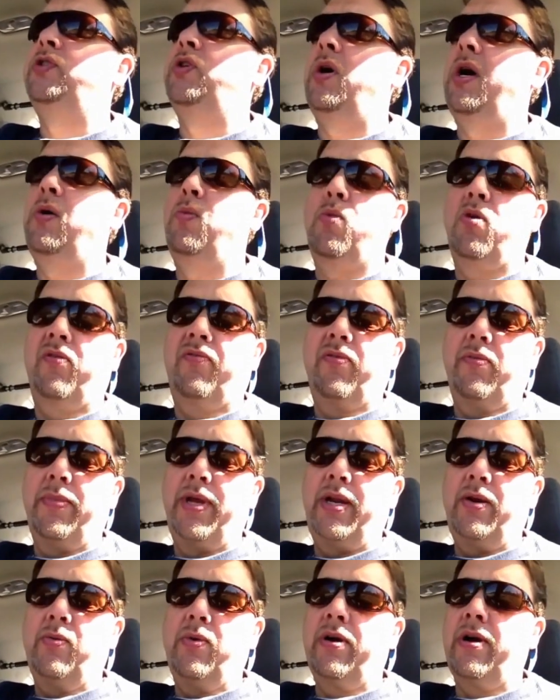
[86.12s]
So I can work from
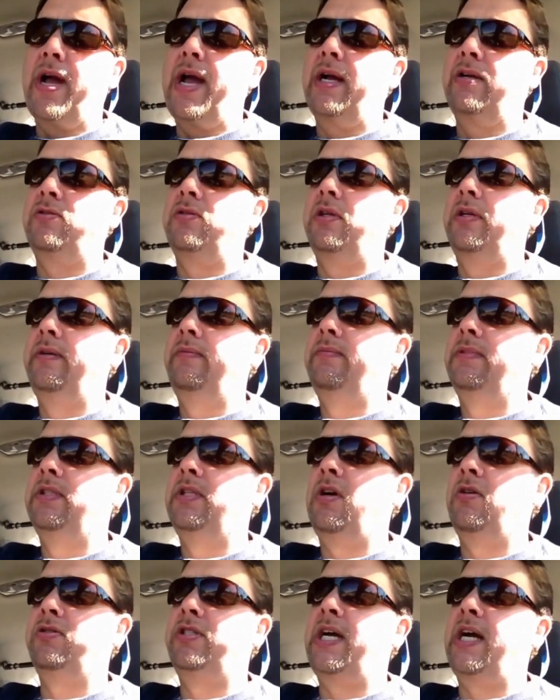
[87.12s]
anywhere, actually. As
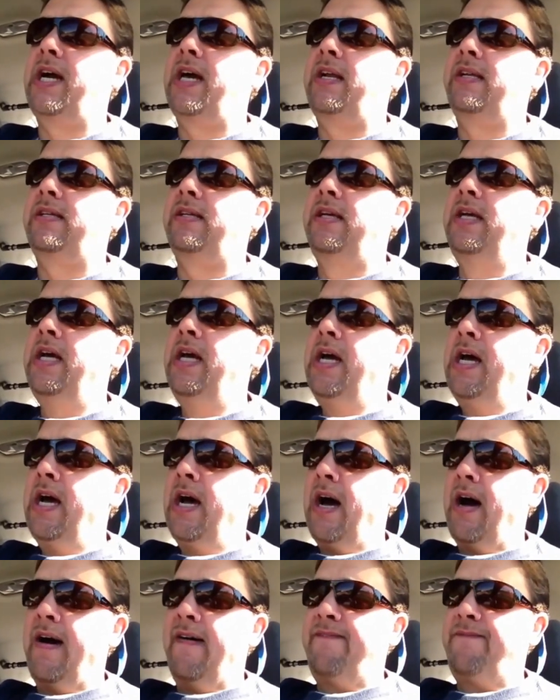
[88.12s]
long as I got
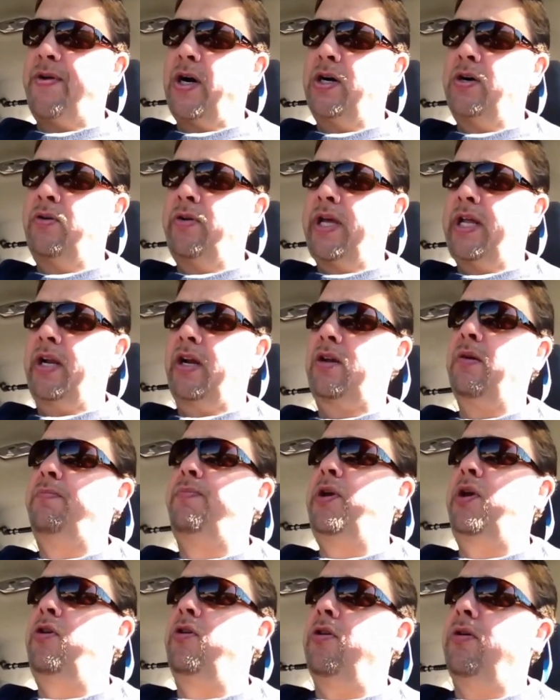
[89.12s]
a phone and a
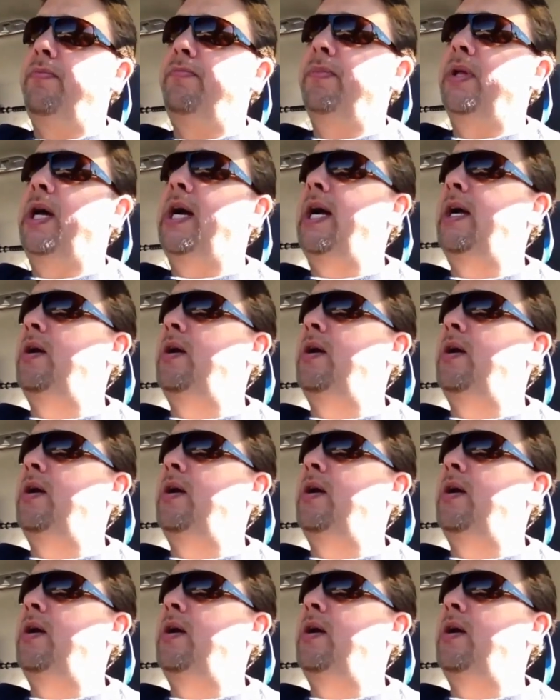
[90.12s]
computer, I